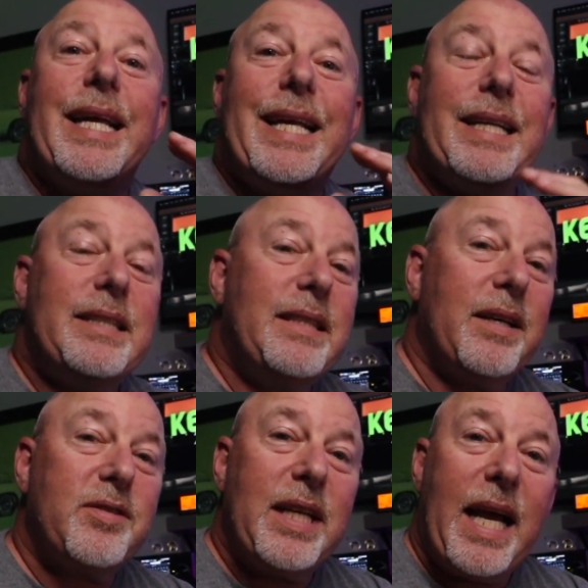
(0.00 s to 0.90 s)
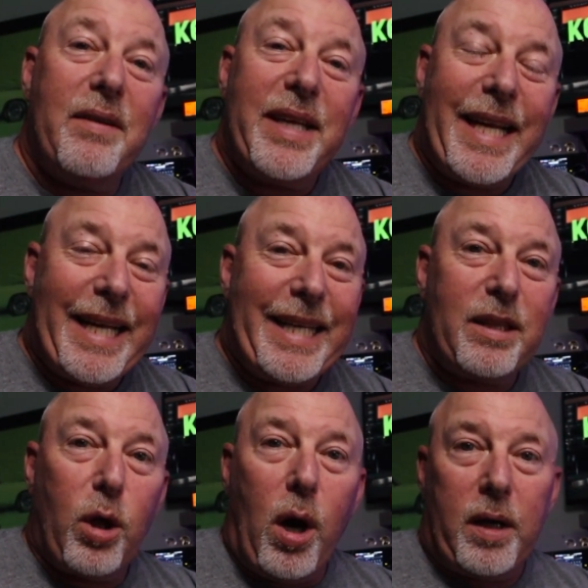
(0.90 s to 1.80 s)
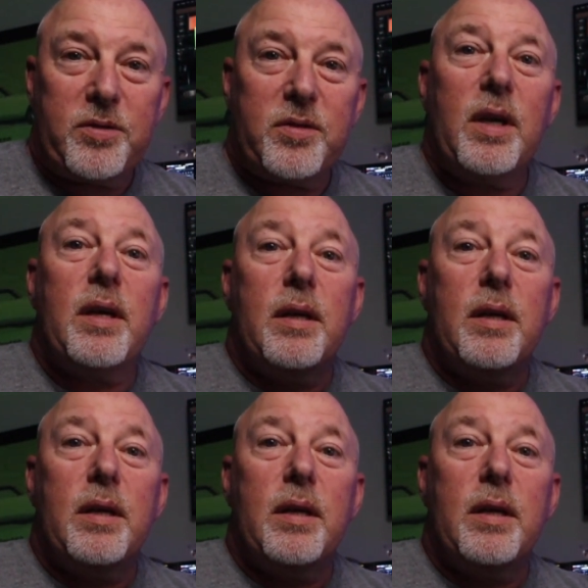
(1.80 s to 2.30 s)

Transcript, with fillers: It doesn't have any loss